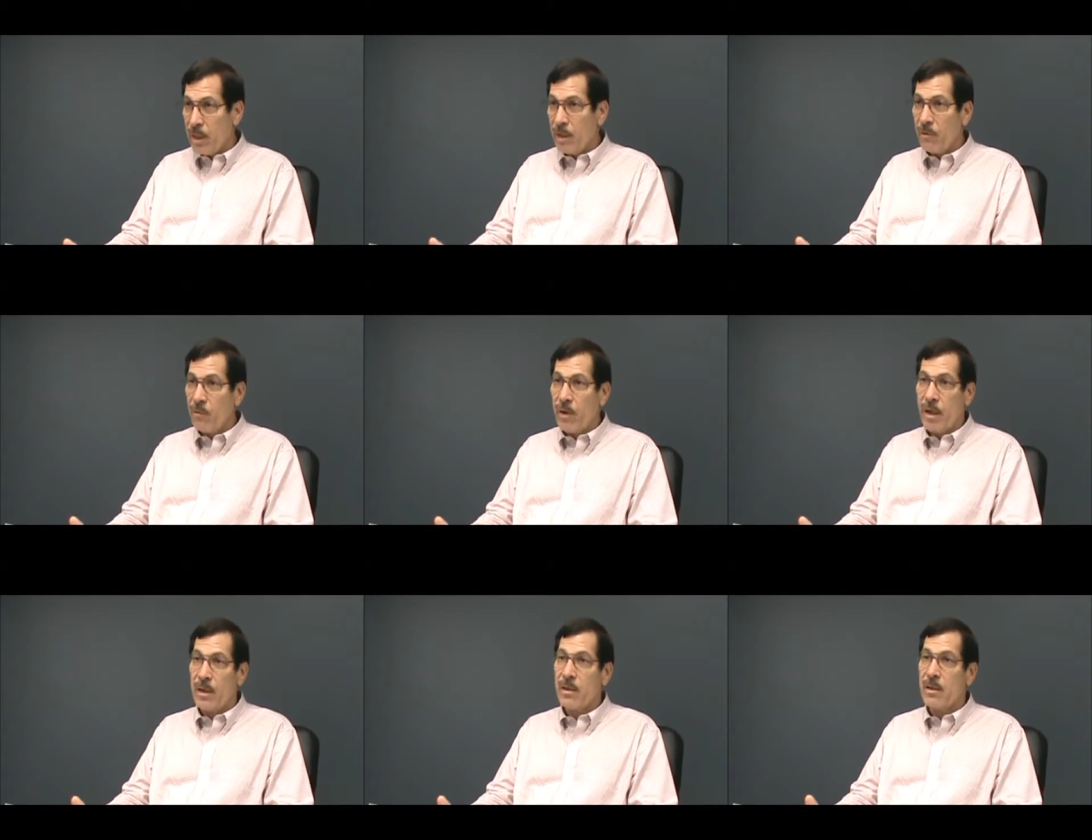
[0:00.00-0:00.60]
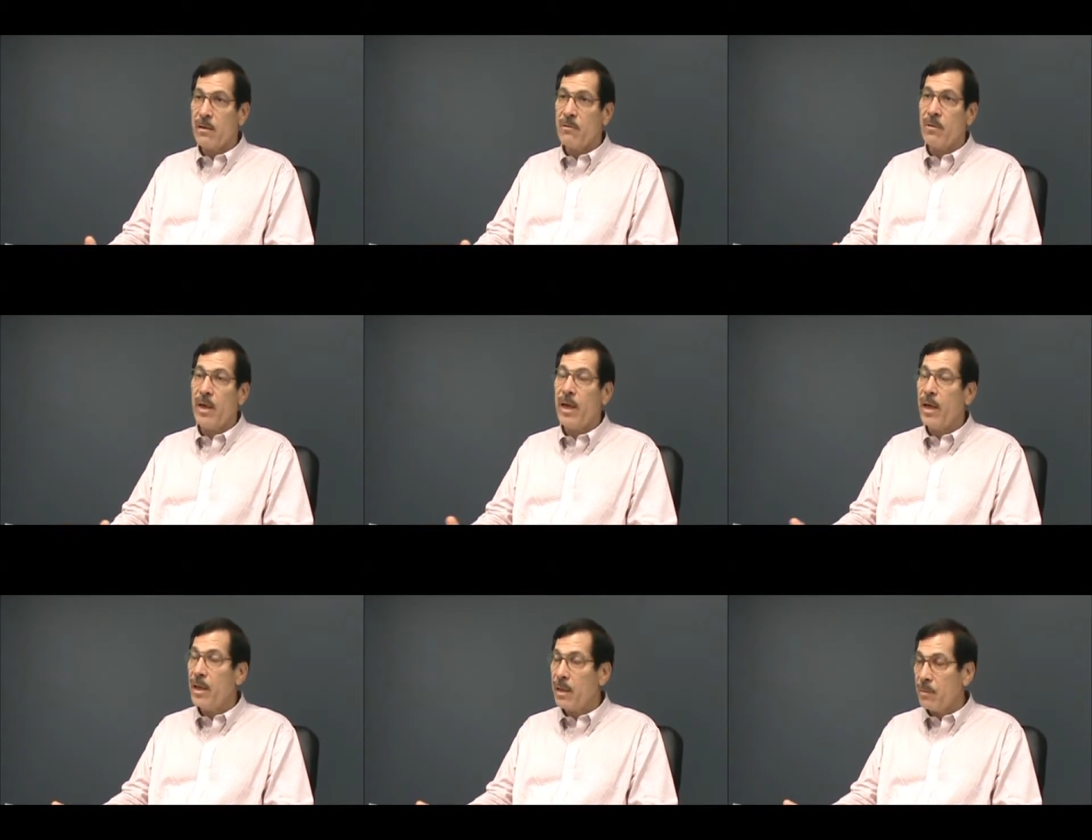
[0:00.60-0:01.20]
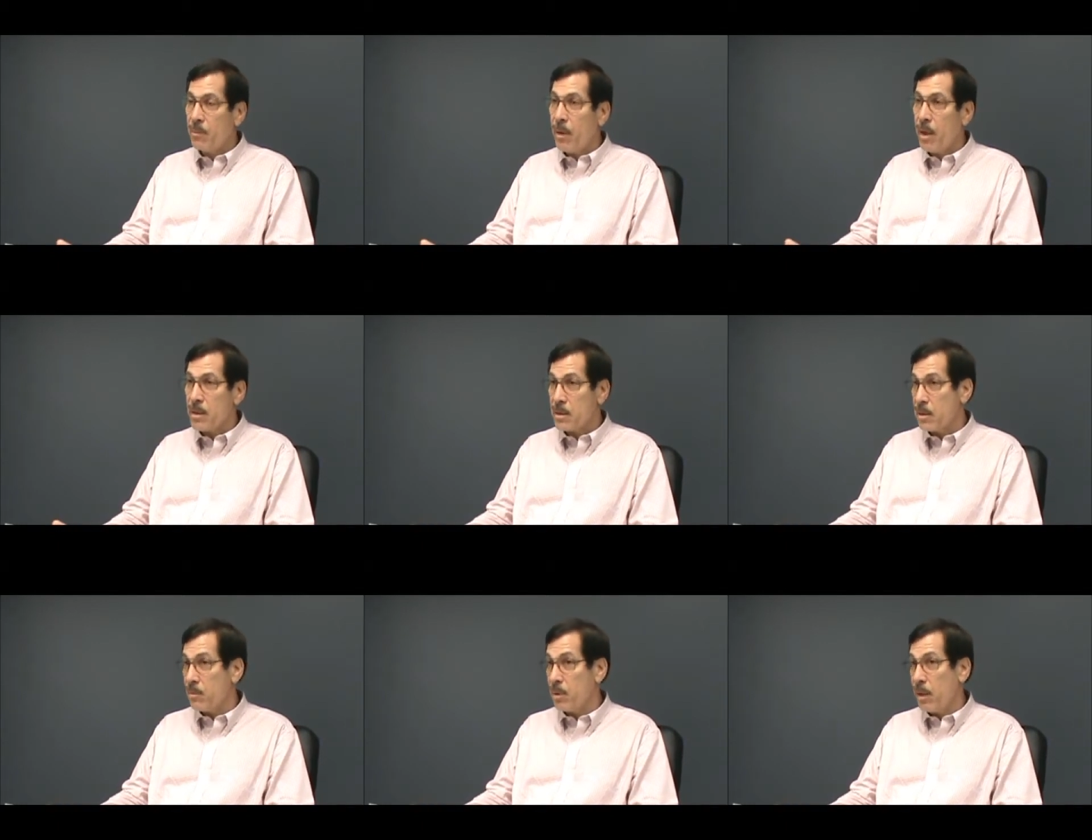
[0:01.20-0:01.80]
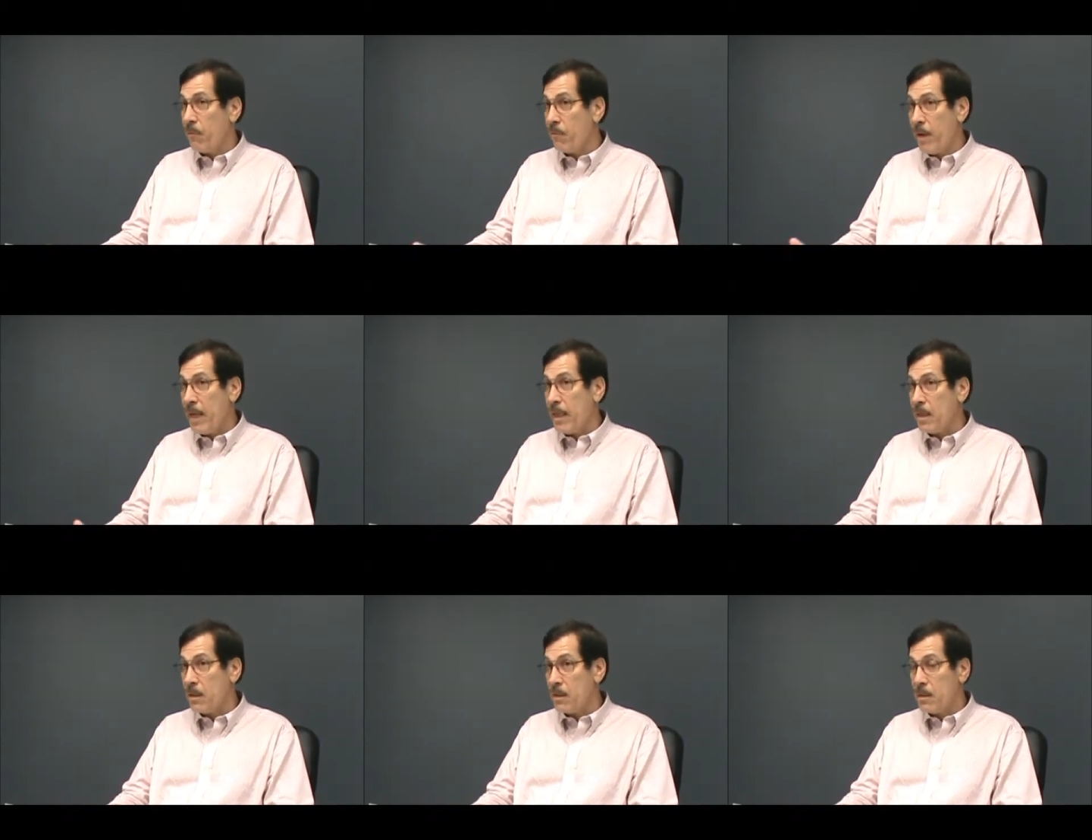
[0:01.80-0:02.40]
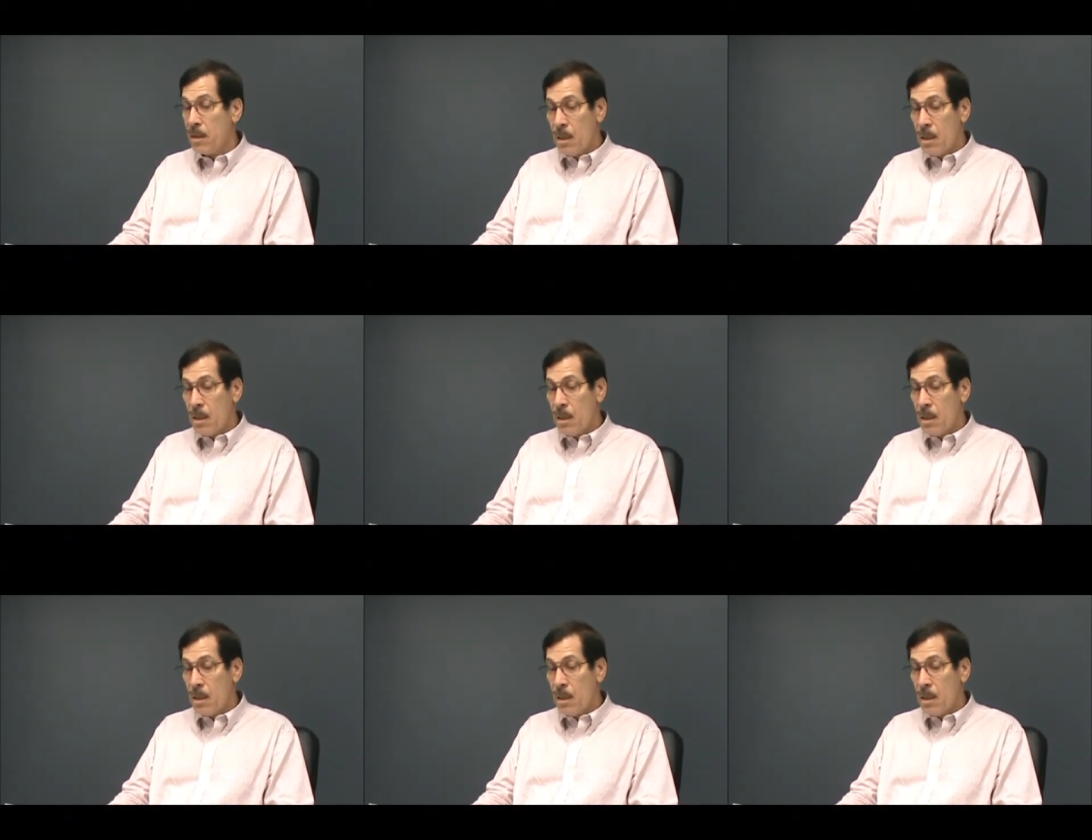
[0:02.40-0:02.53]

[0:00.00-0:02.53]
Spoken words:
ineffective and possibly fail.